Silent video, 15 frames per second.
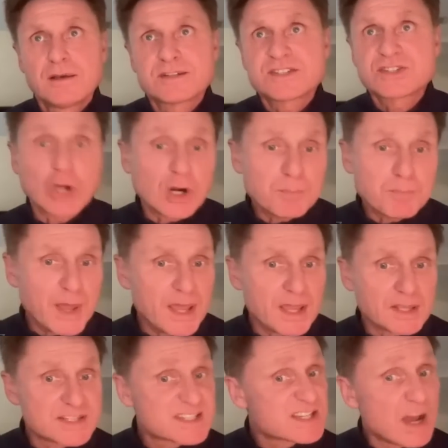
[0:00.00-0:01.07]
start
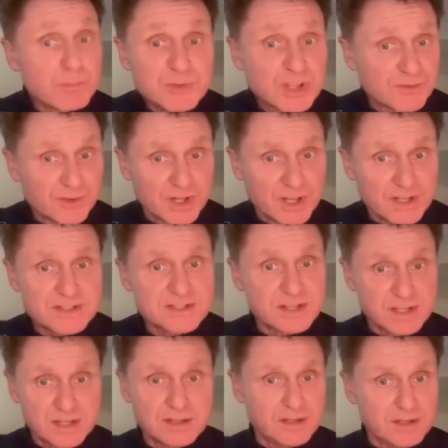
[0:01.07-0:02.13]
paying some dividends
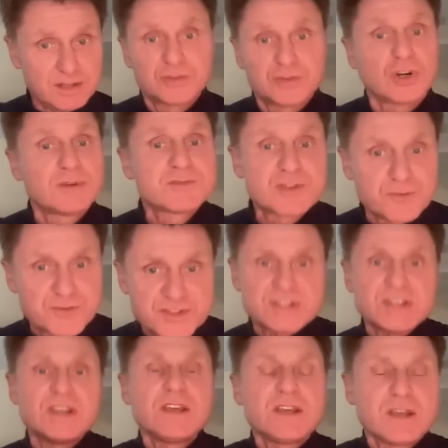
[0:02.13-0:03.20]
in terms of
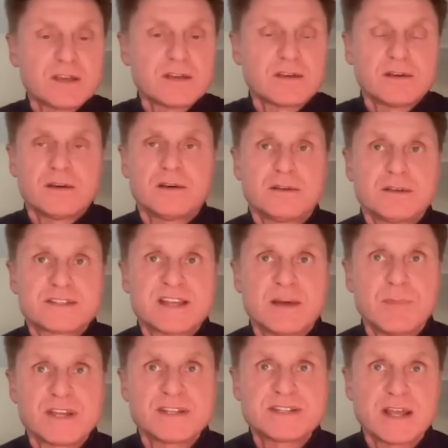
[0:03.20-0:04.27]
seeing uh,
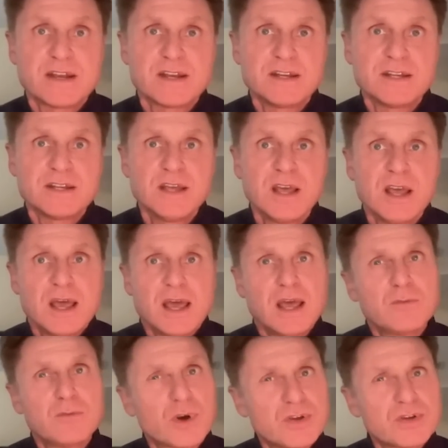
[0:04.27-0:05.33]
some identity
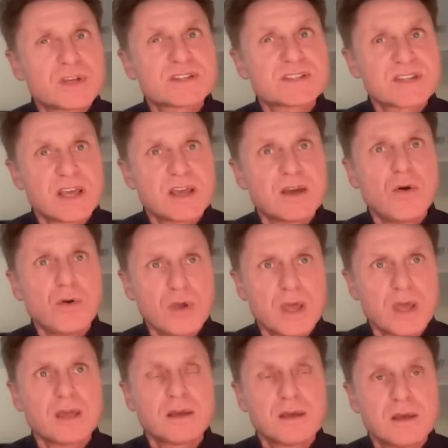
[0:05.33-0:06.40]
and where you can say
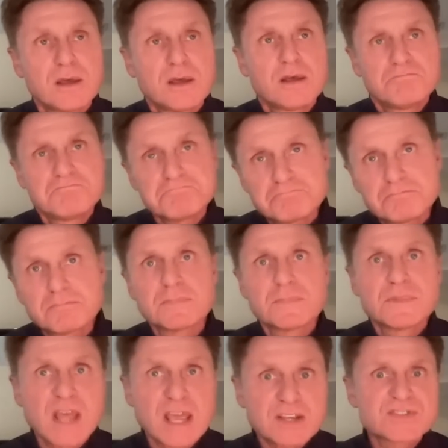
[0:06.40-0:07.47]
okay
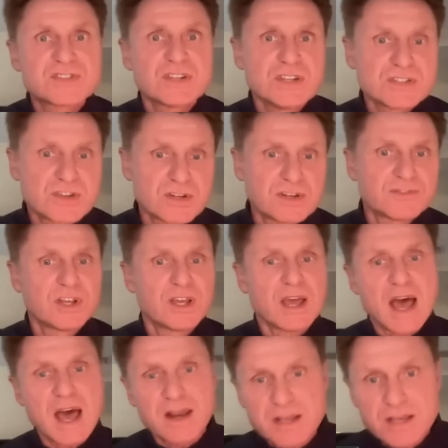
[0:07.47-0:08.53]
next season, if they
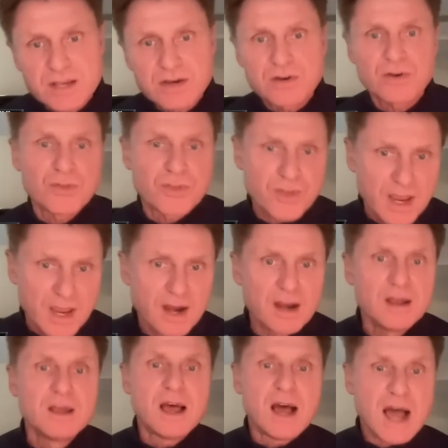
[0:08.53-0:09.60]
add here or
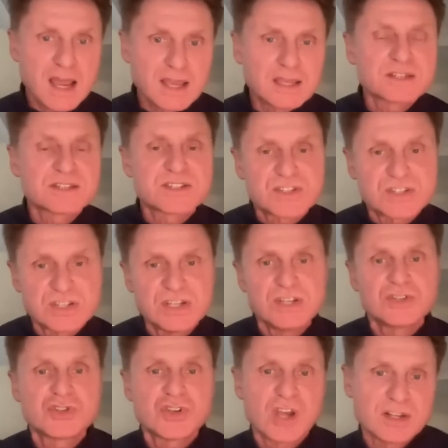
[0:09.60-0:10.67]
there, I can see
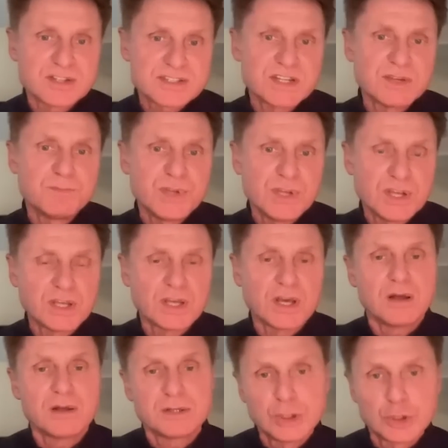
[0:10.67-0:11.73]
Chelsea being
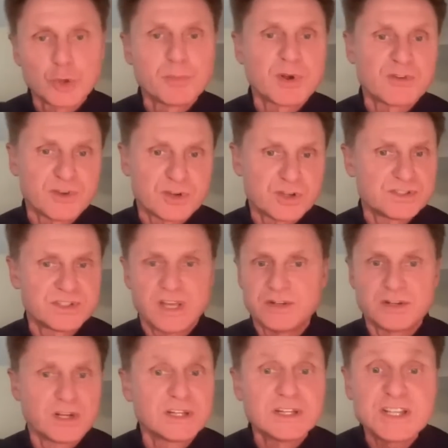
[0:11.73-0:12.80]
a little bit of a
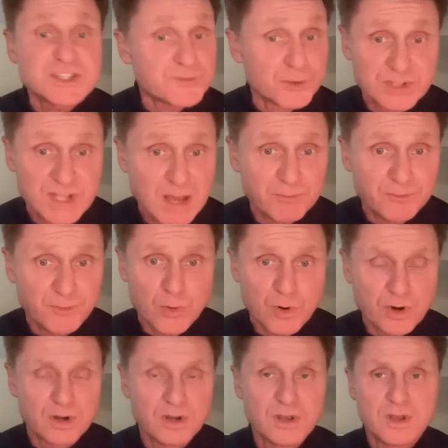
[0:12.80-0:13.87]
contender, at least for top
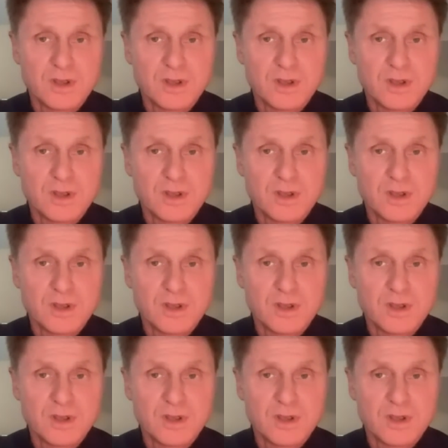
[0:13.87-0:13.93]
four.